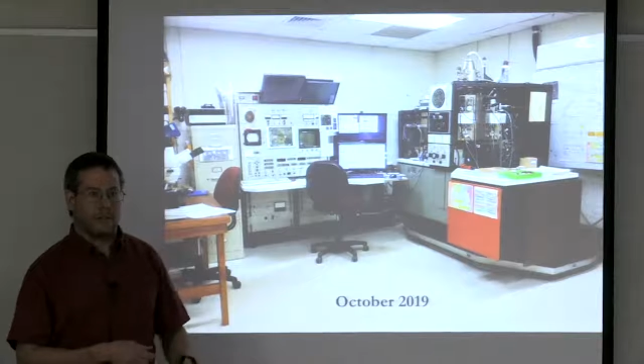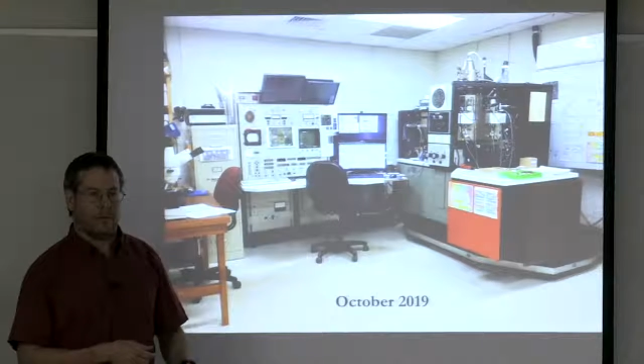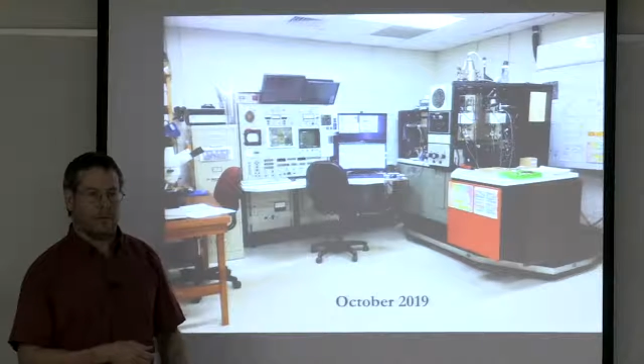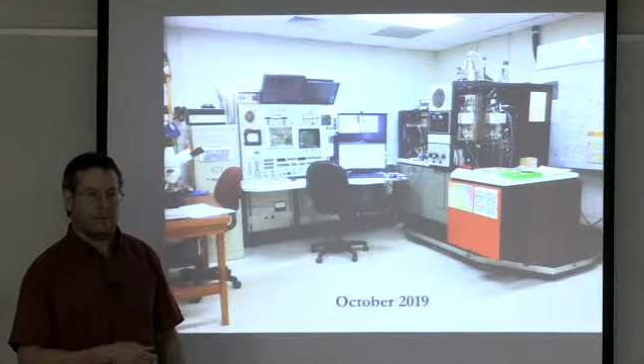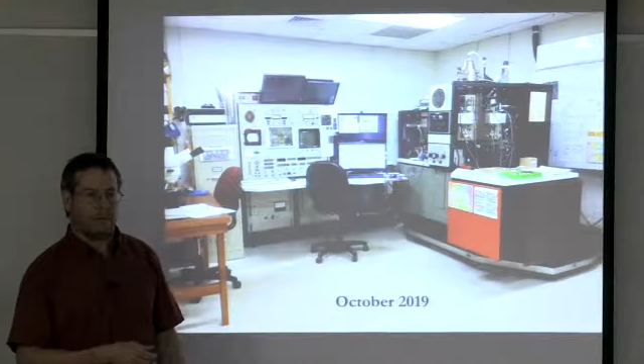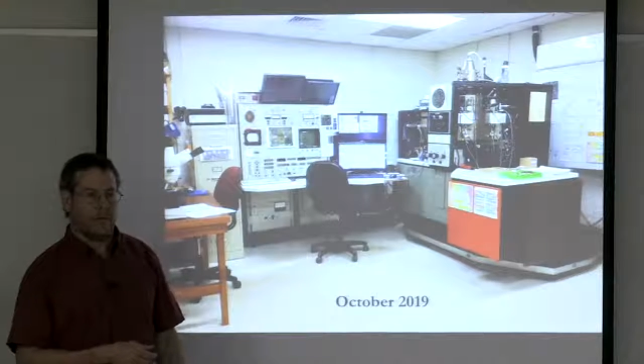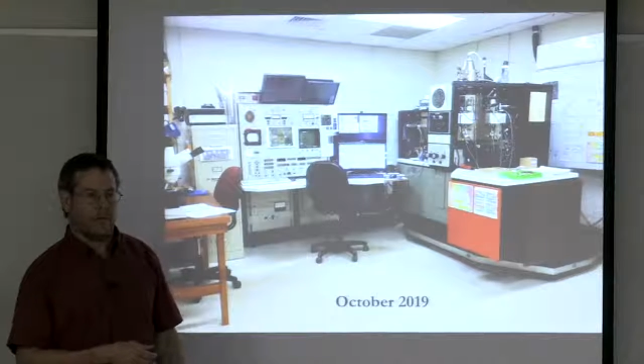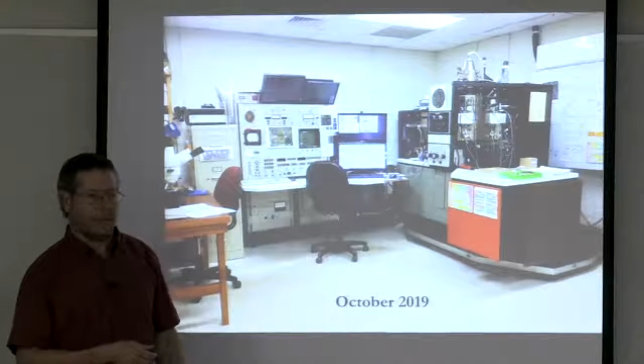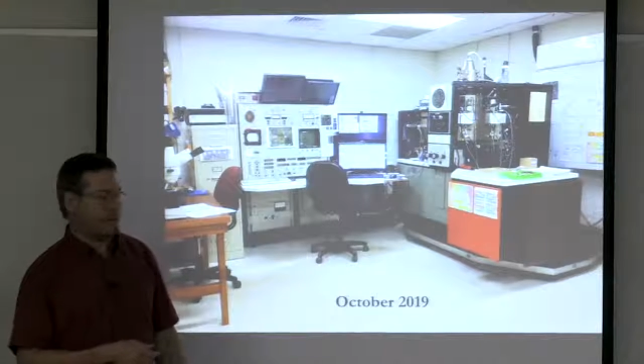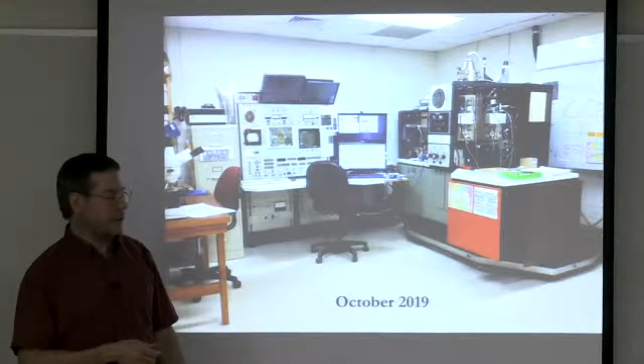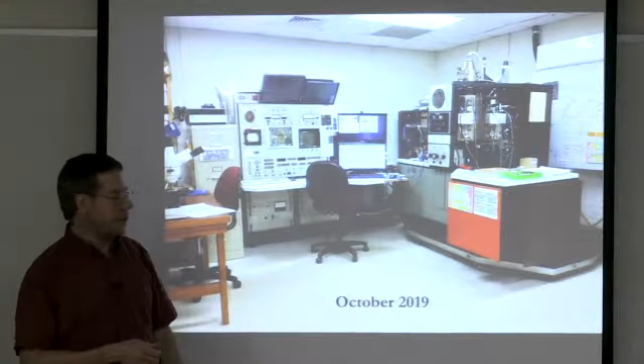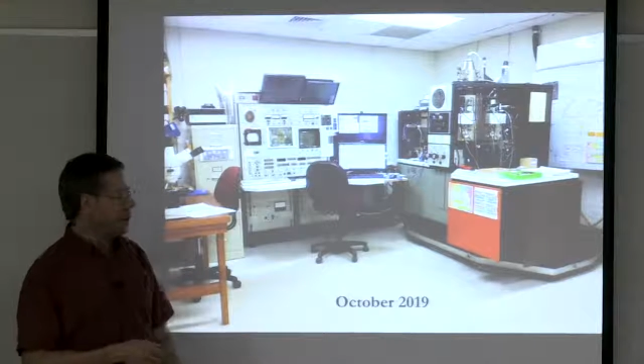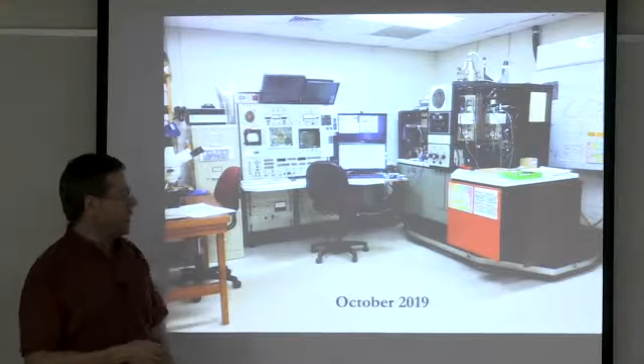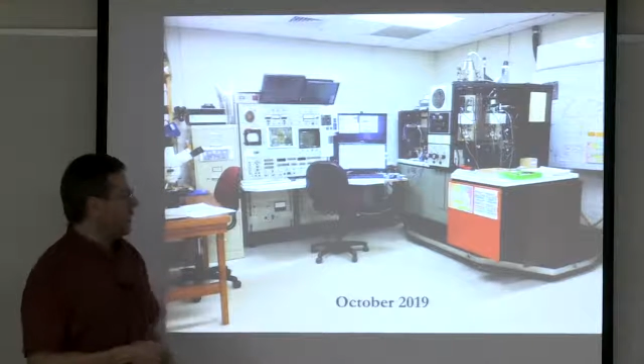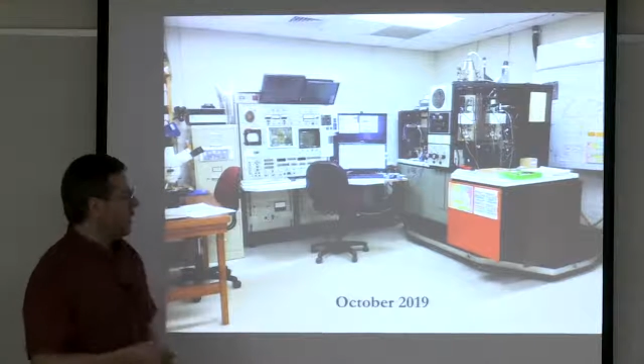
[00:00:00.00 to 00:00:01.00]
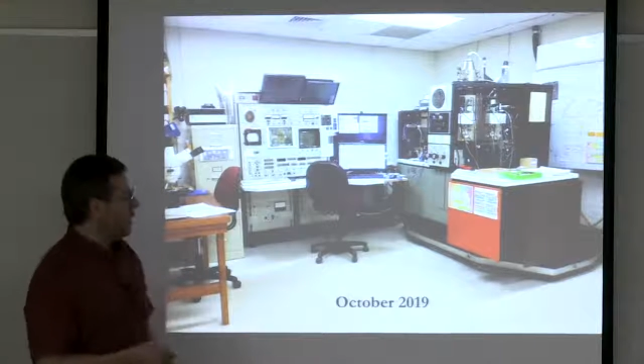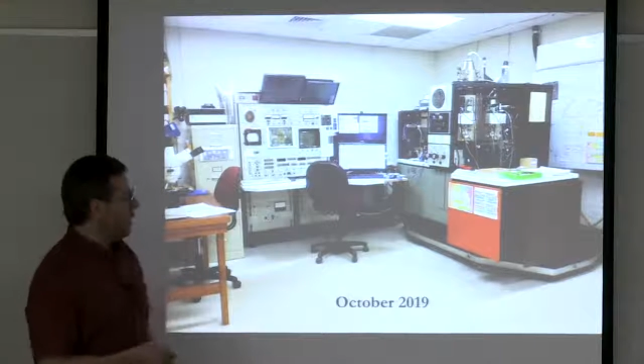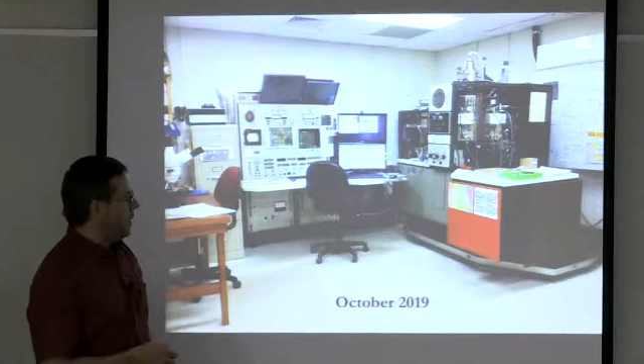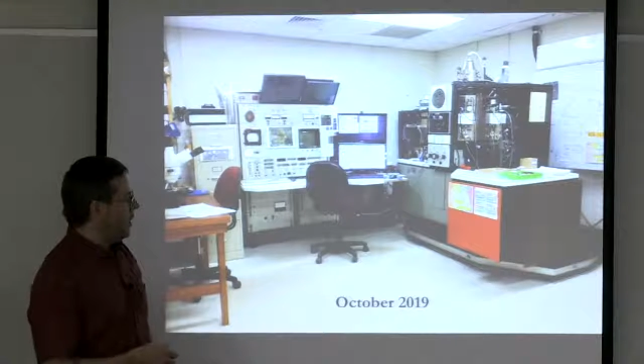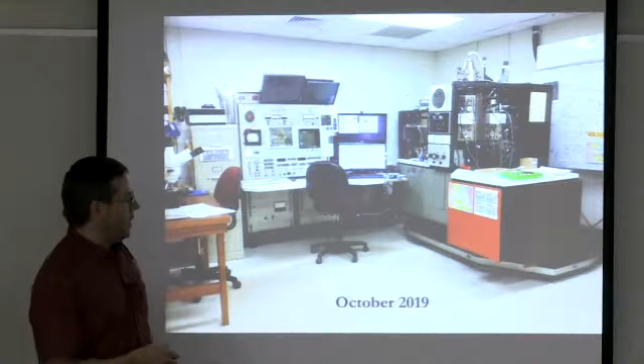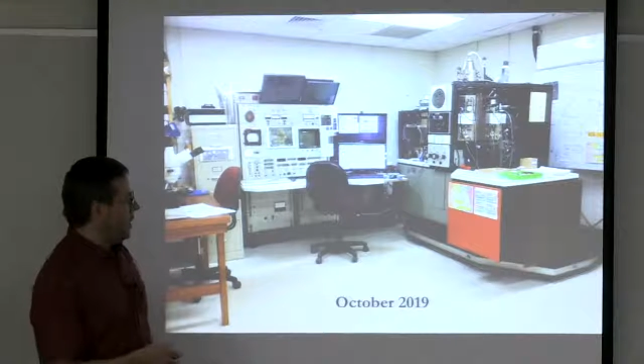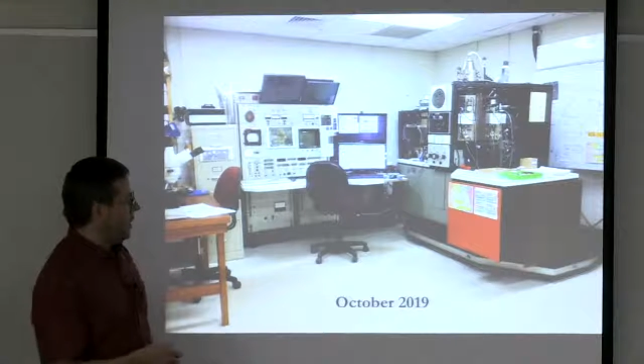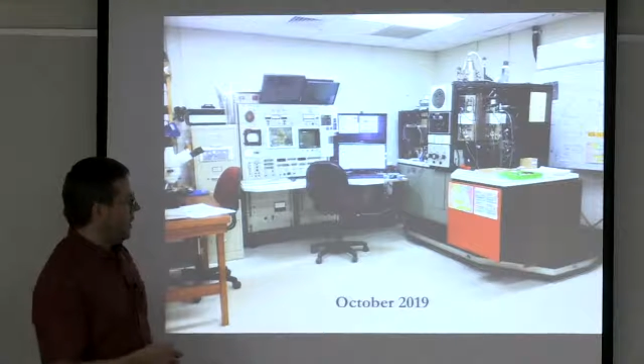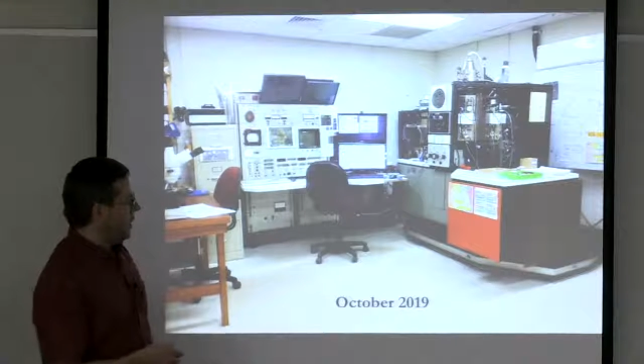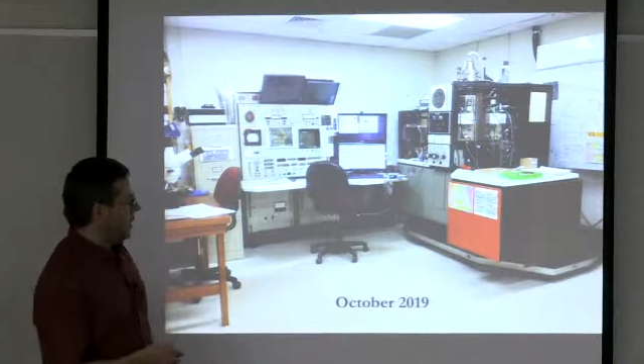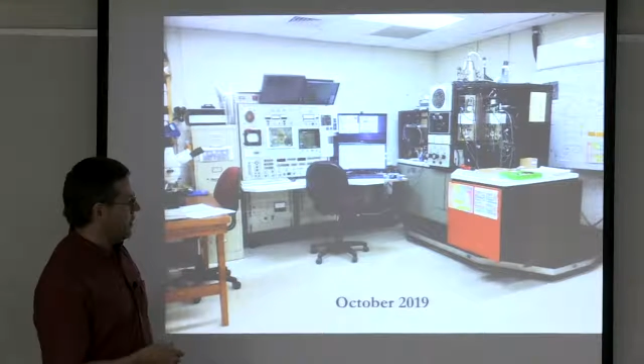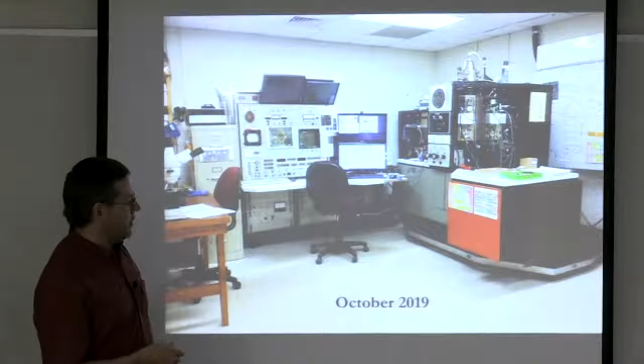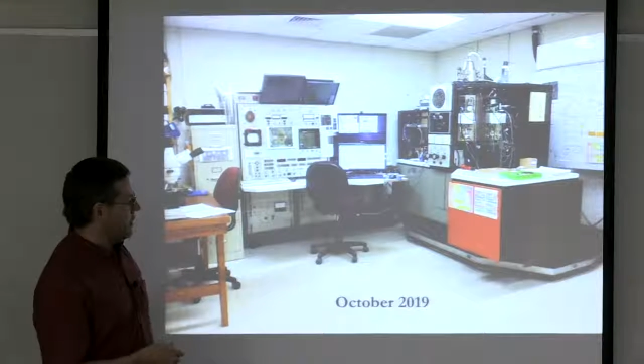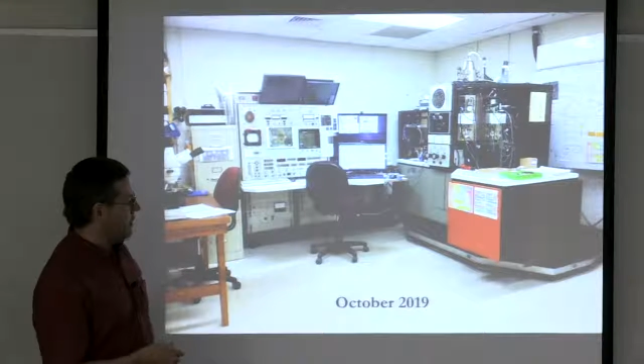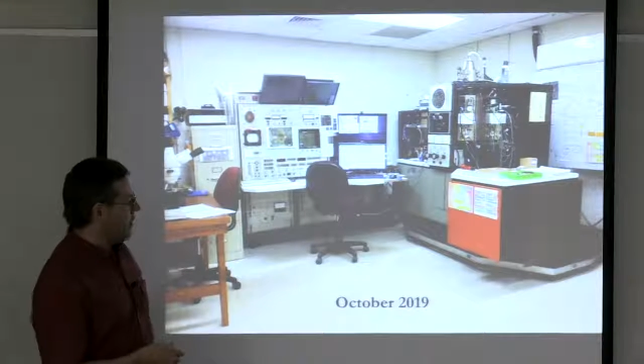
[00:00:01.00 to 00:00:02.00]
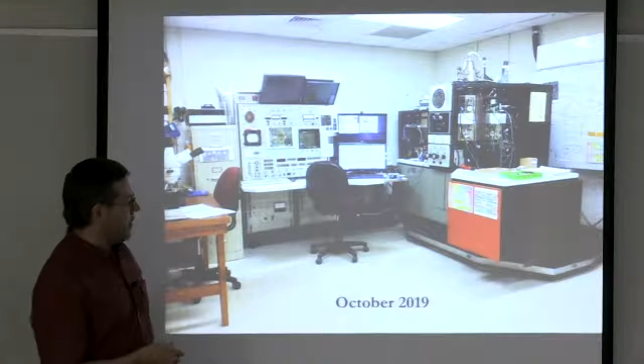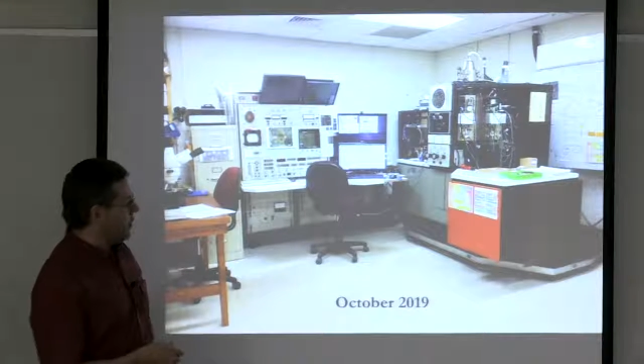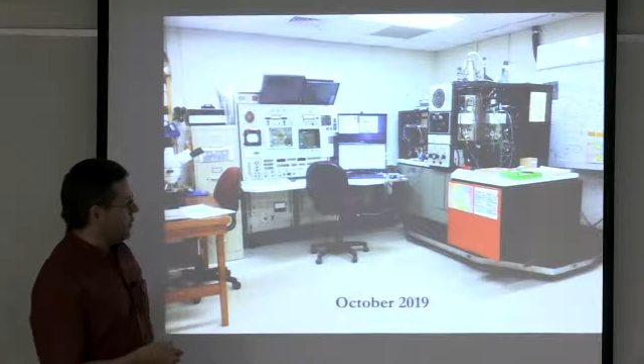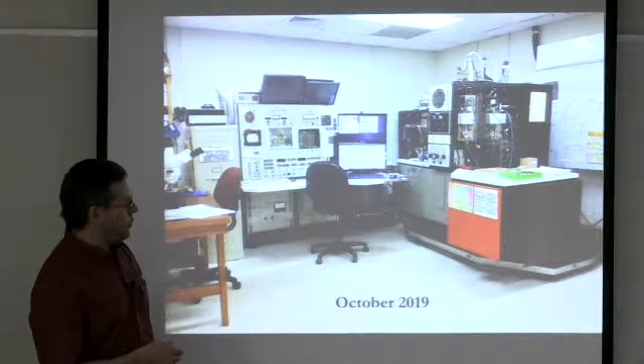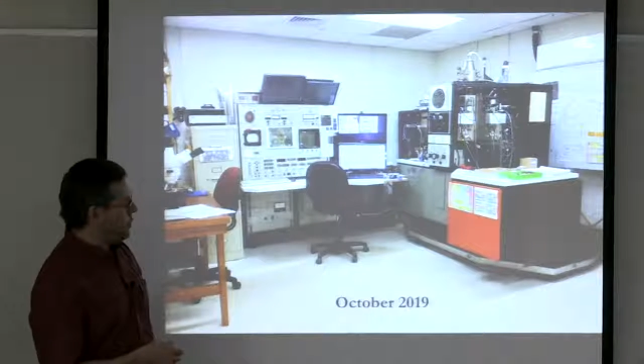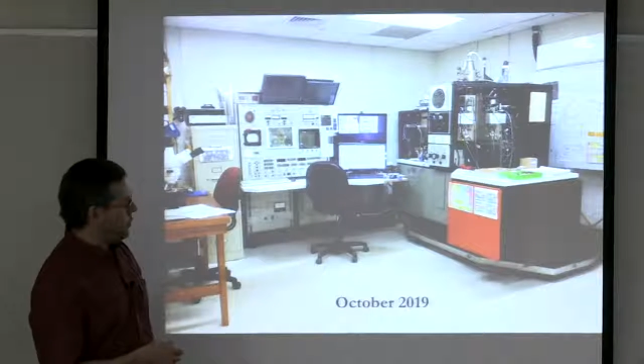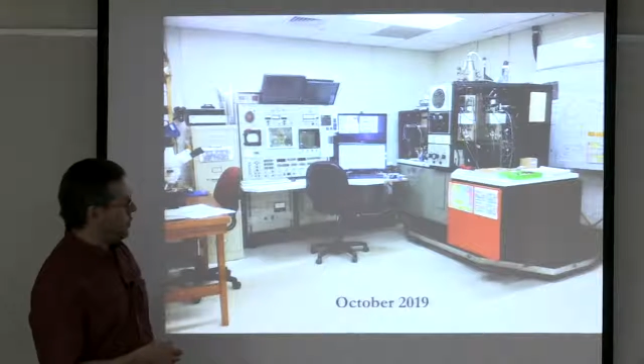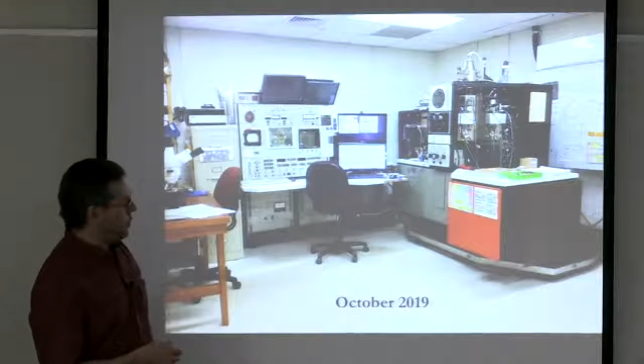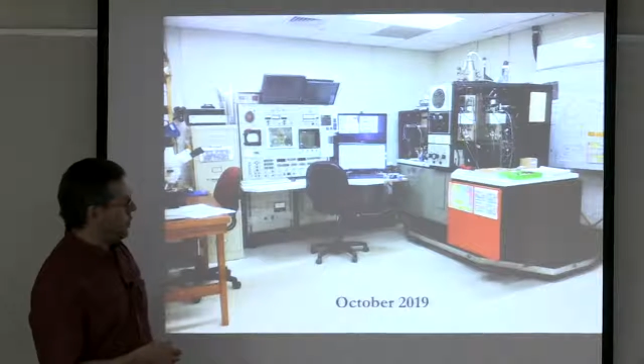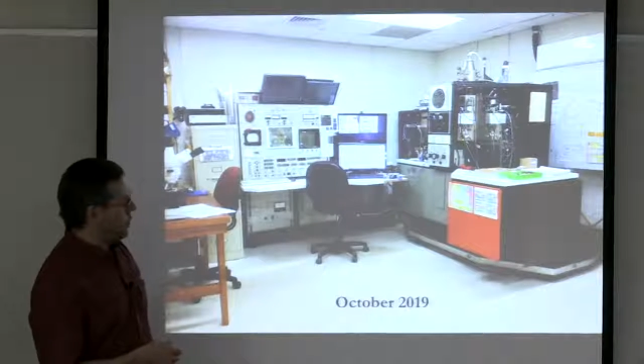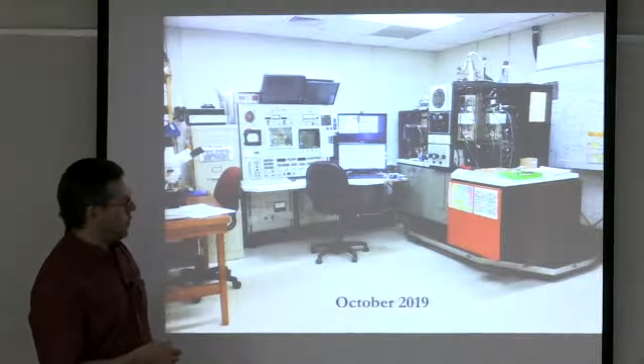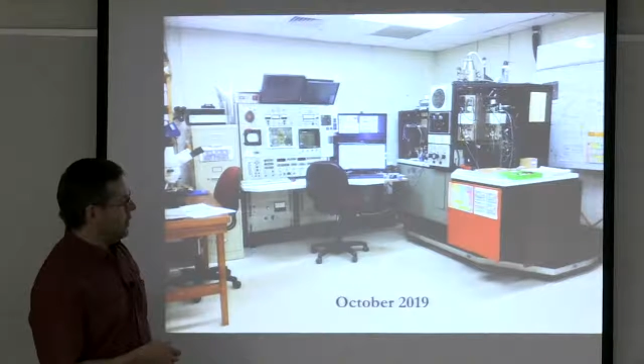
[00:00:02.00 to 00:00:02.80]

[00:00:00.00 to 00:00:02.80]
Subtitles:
of steel and plywood